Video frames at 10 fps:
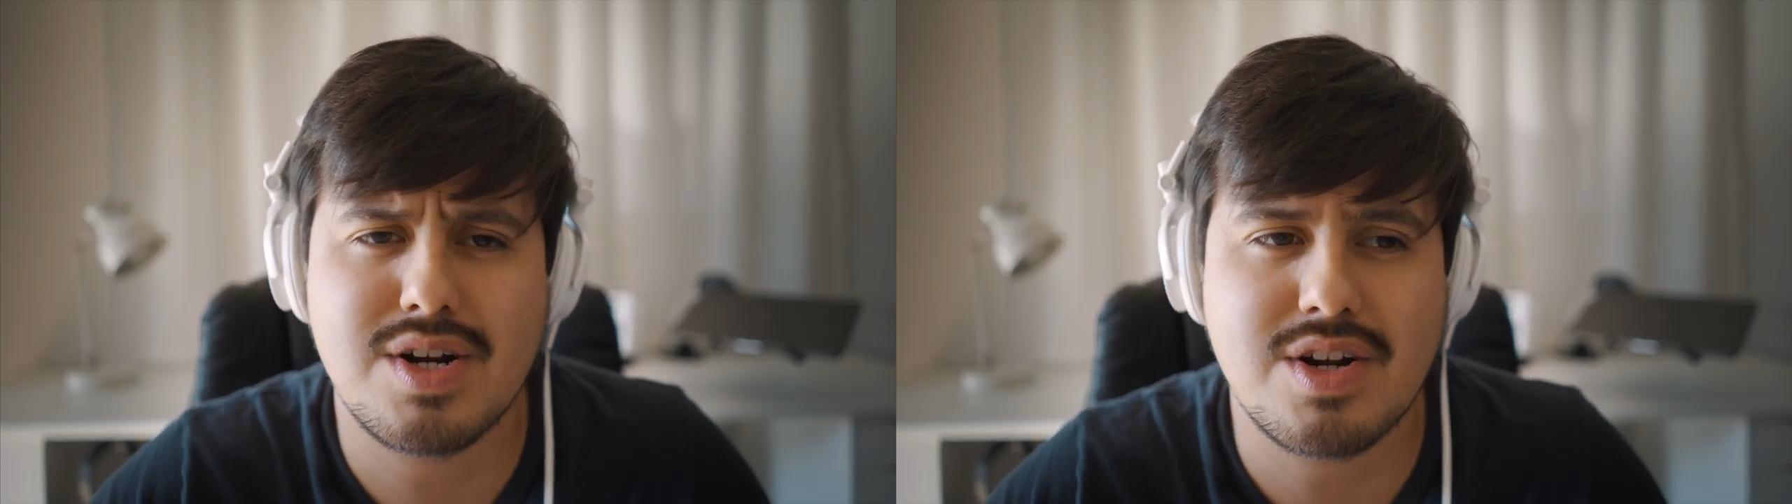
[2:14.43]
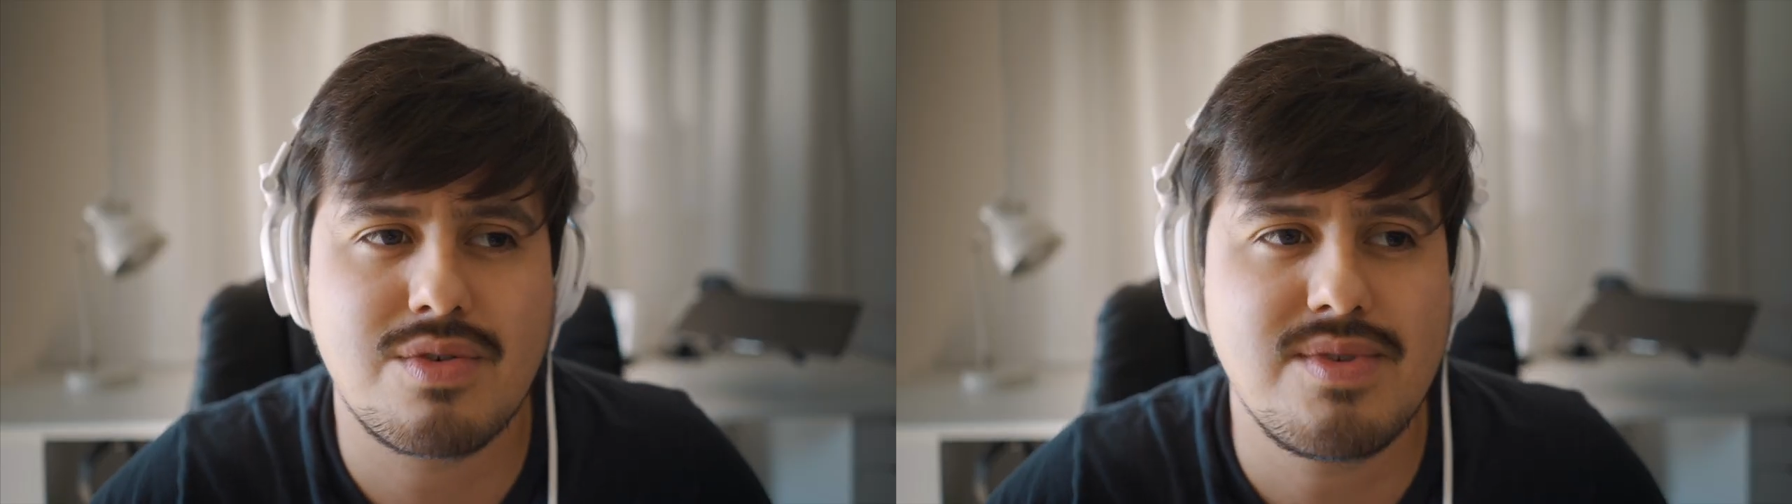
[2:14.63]

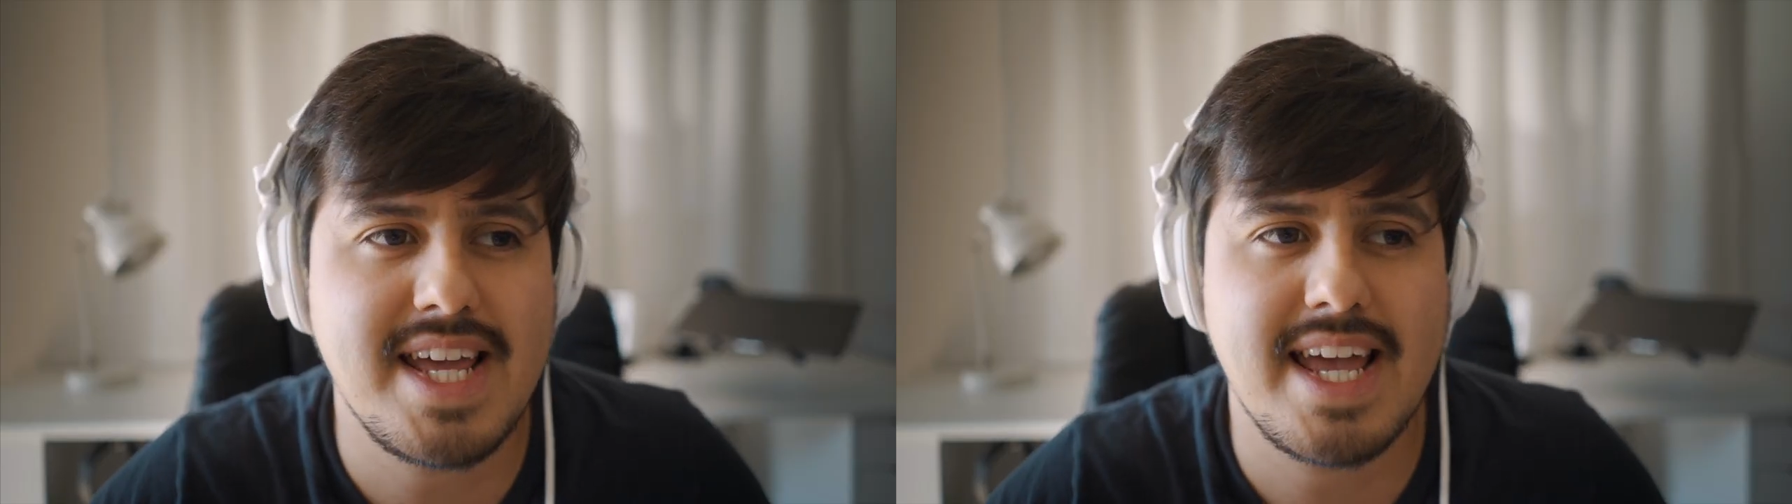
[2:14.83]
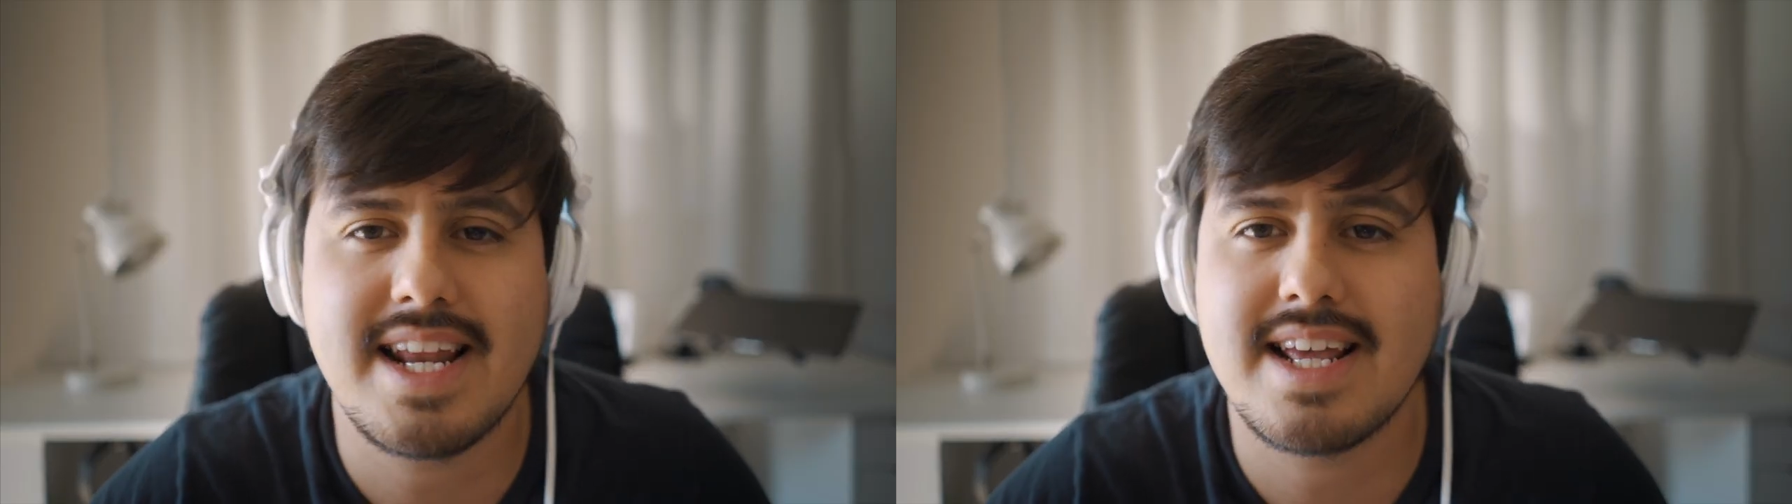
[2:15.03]

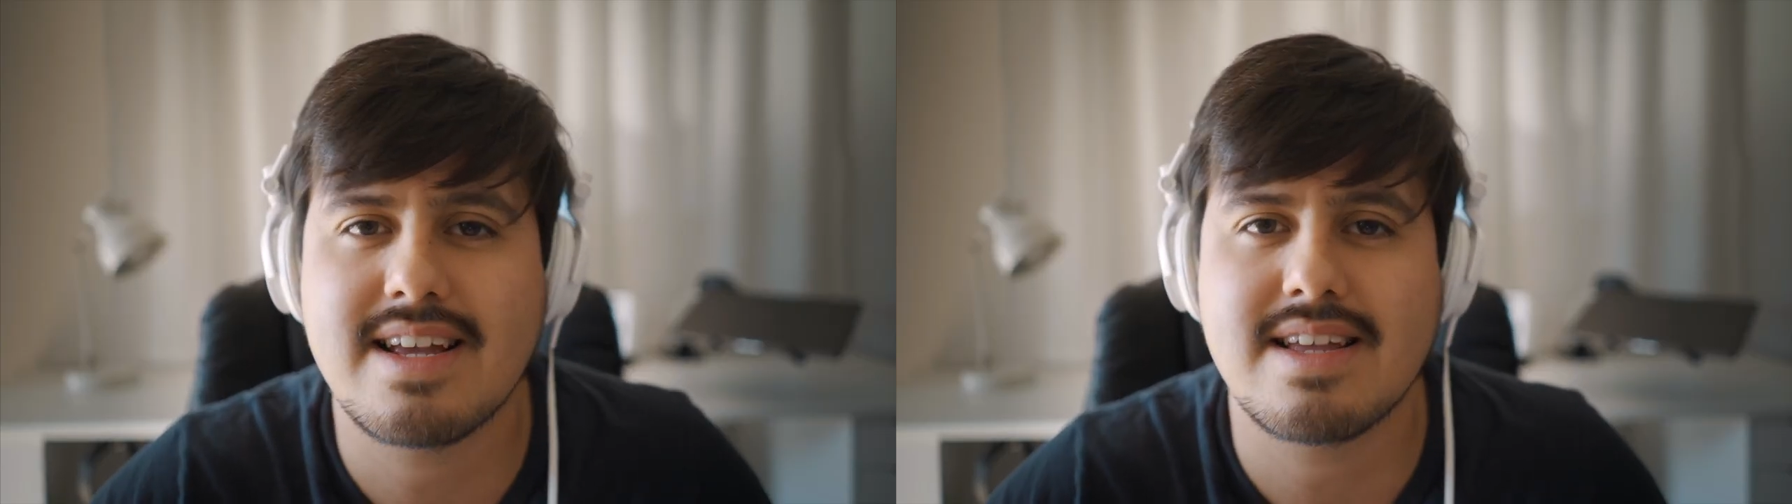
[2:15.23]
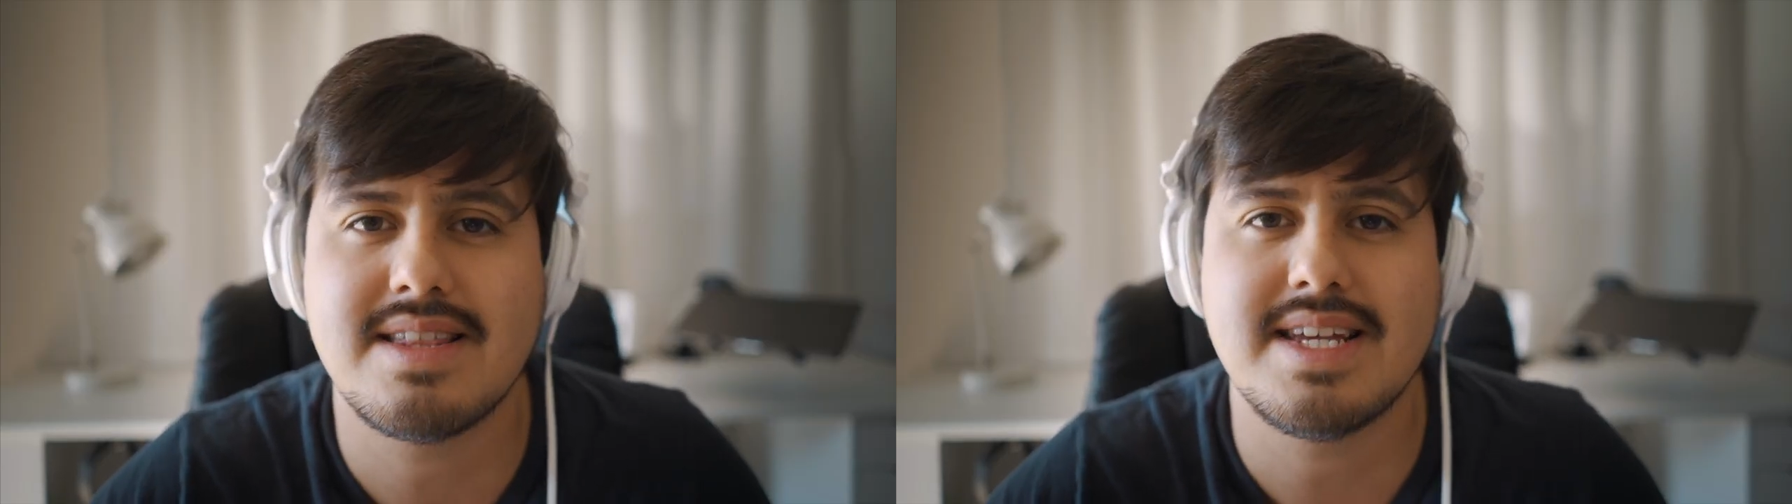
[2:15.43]

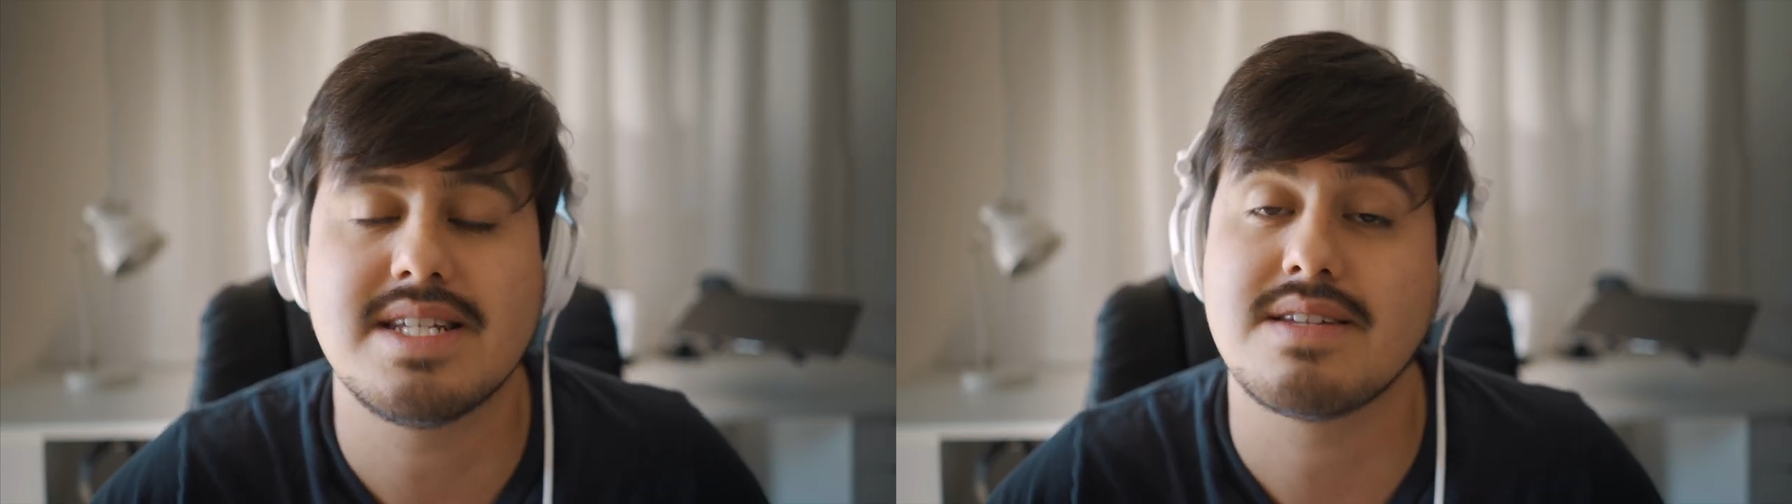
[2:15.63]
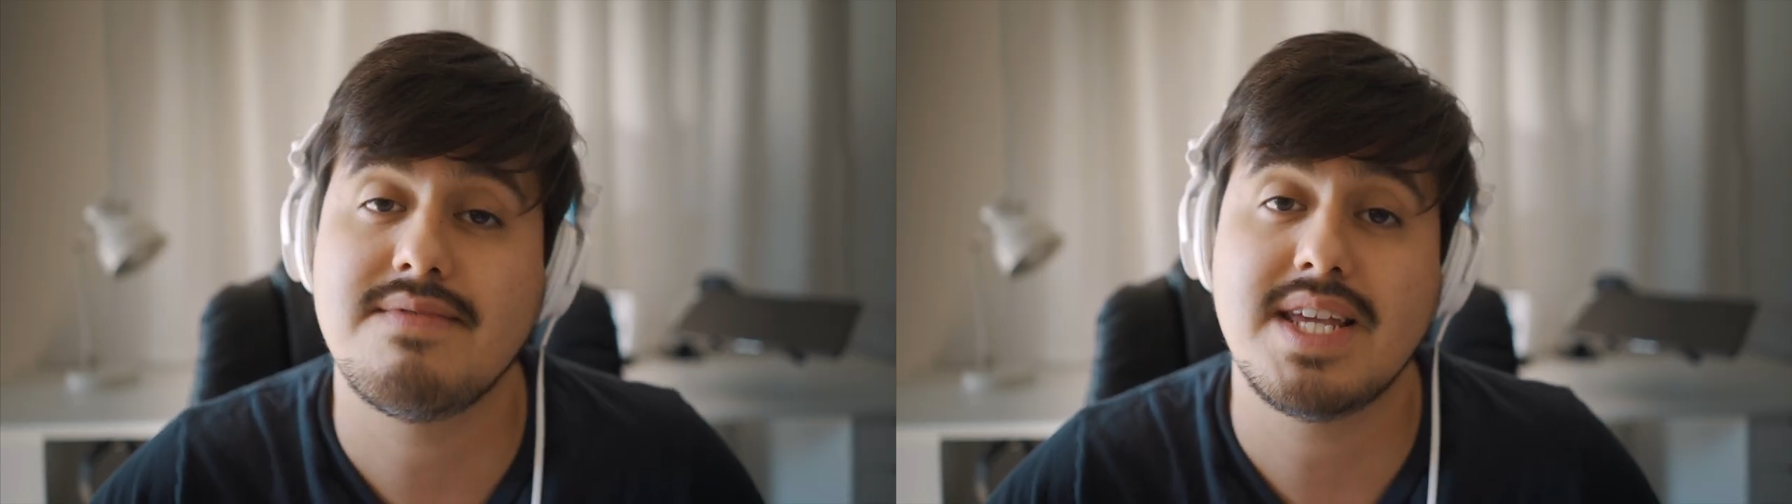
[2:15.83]
creating
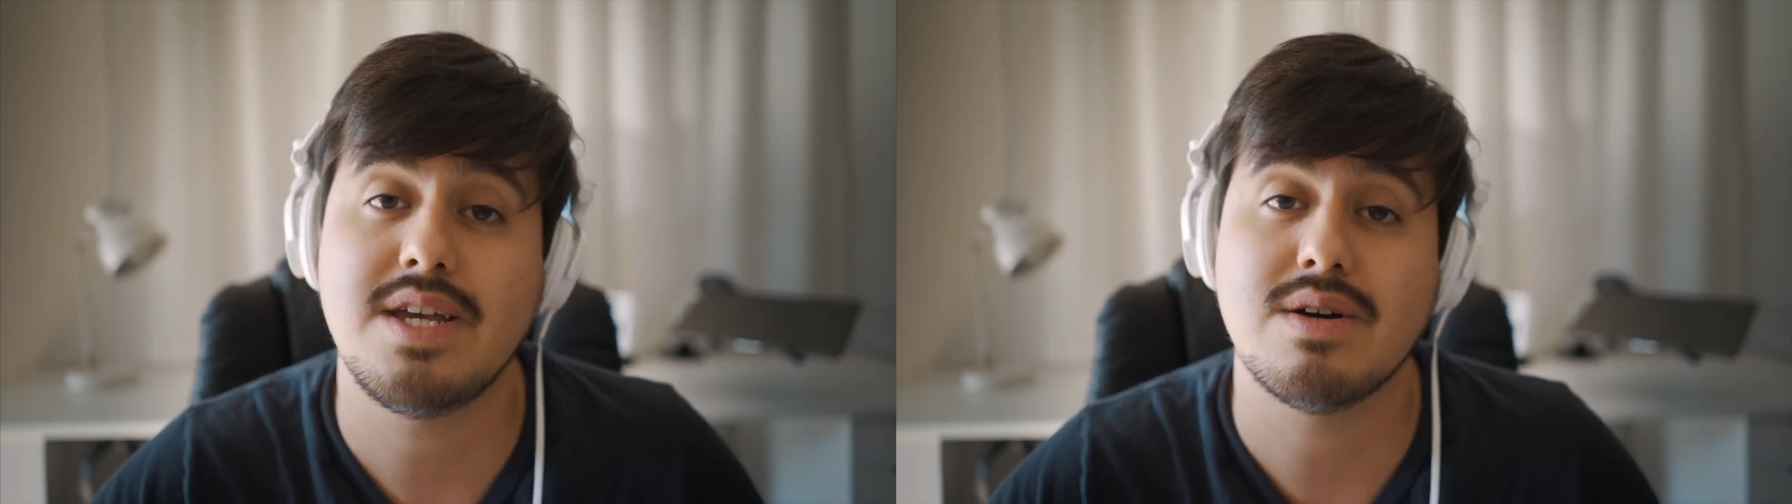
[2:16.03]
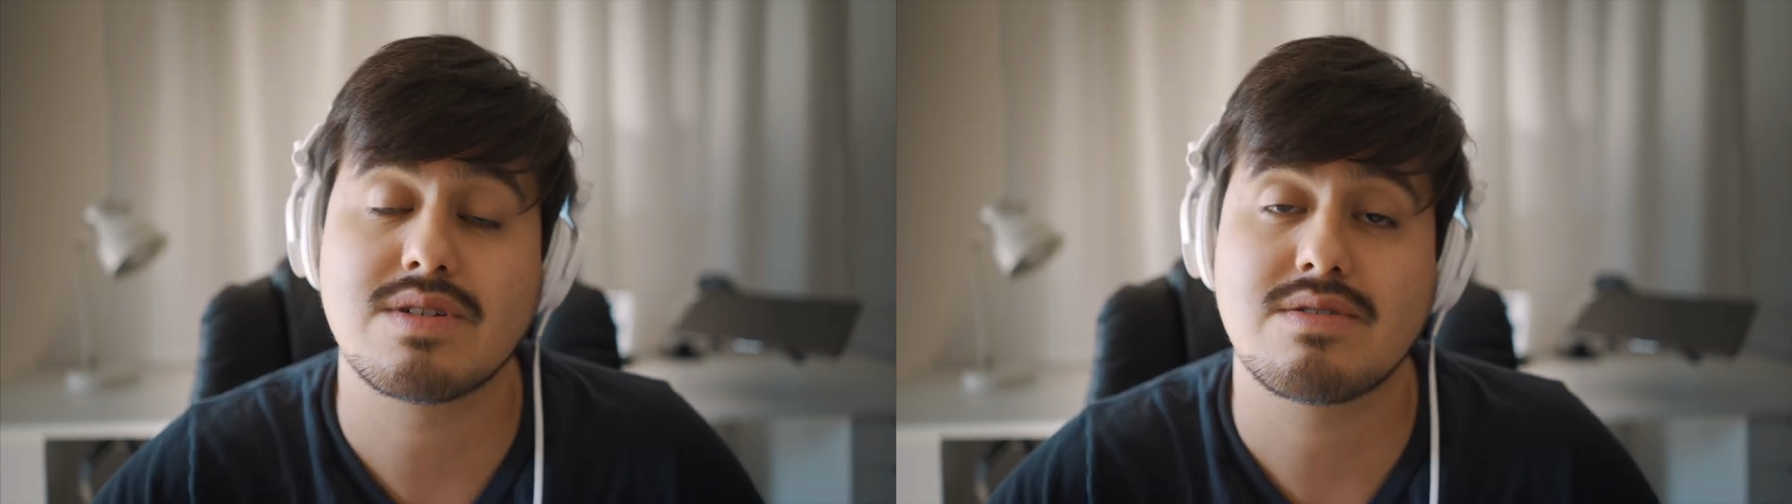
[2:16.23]
these
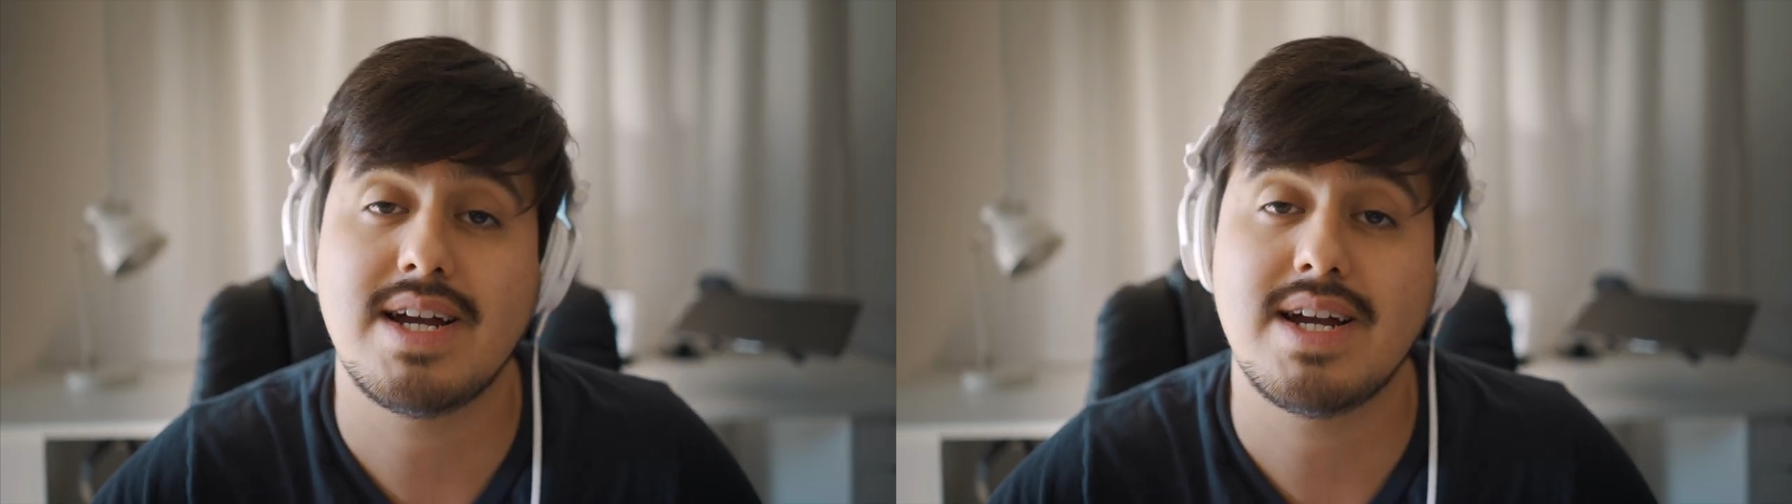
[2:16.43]
videos,